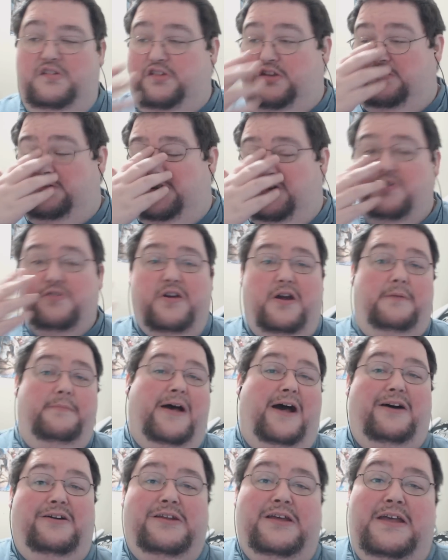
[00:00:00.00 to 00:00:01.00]
So when you come
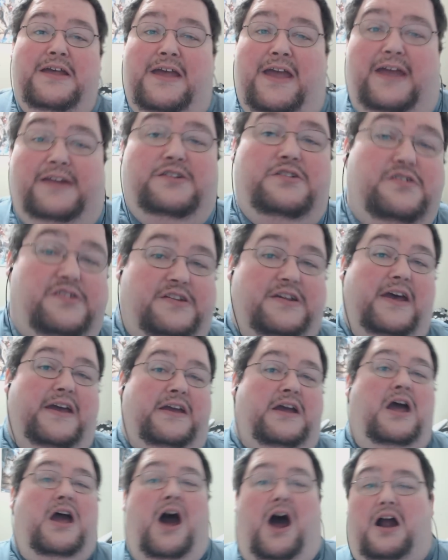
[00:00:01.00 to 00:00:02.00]
out and you
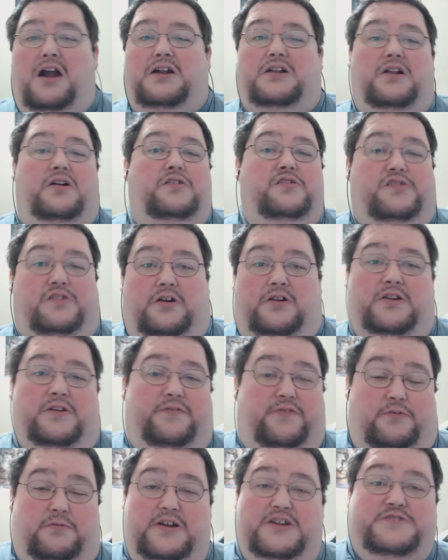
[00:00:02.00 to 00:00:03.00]
say our clothes are only
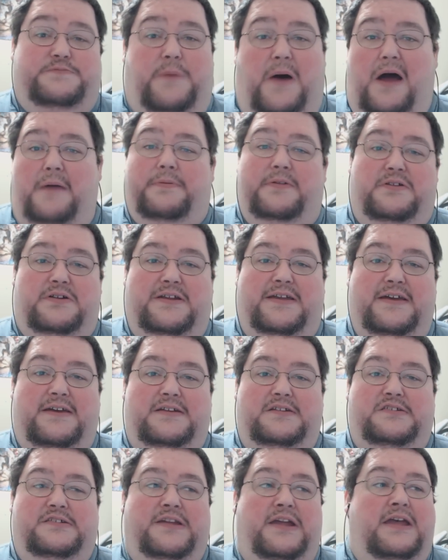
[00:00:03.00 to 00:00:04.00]
for rich, popular
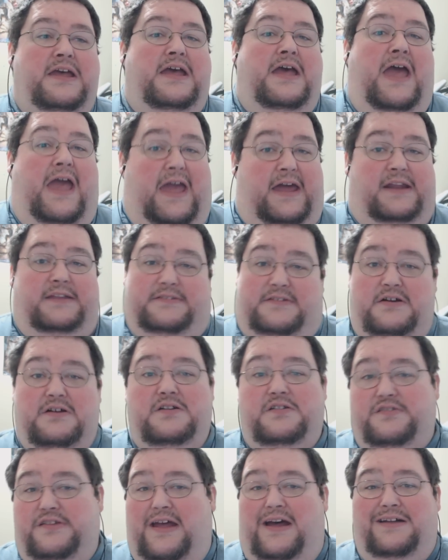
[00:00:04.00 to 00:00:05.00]
kids, and it
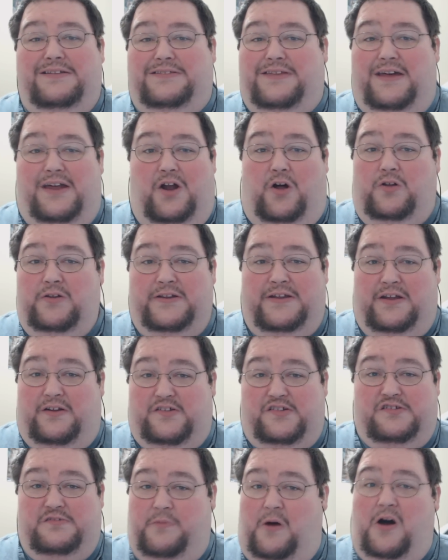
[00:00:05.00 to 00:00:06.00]
turns out that only a
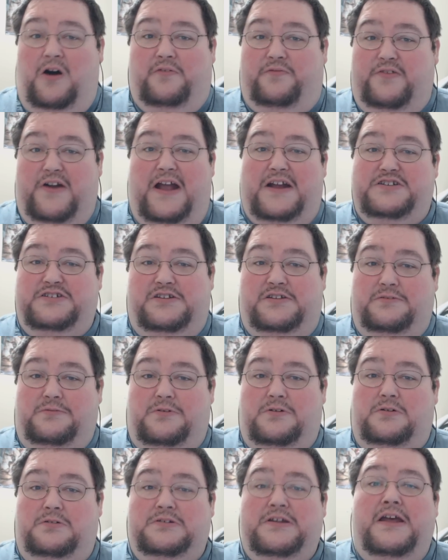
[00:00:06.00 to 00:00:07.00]
small fraction of the
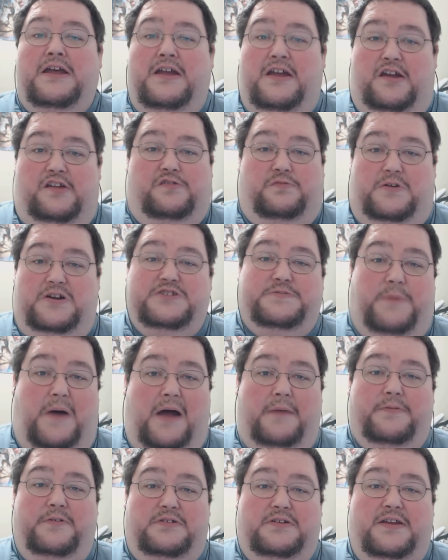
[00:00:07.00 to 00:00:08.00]
world is rich,
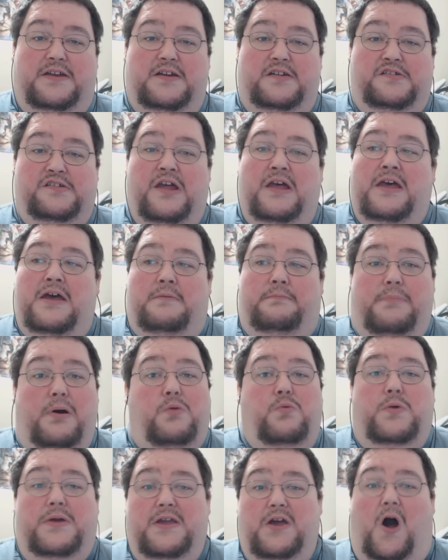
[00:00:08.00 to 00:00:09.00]
popular kids,
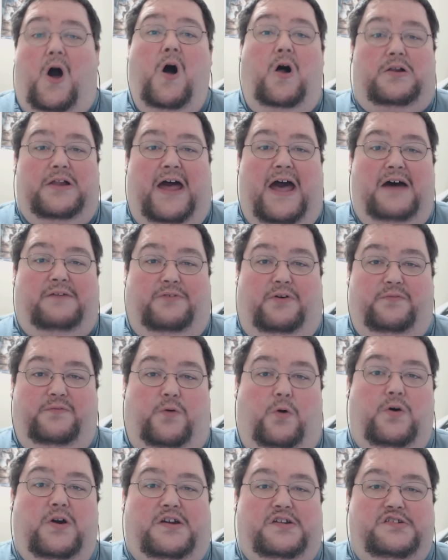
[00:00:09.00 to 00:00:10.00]
but we all have a
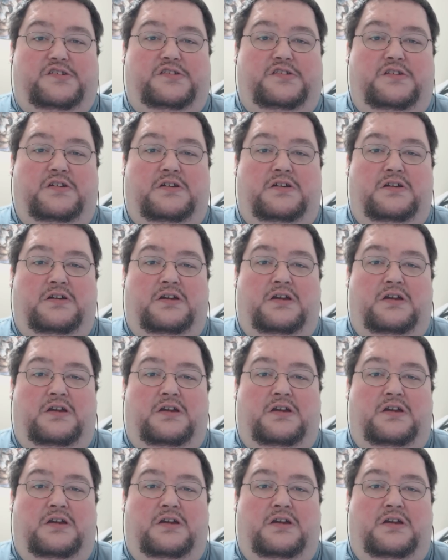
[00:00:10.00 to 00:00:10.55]
voice.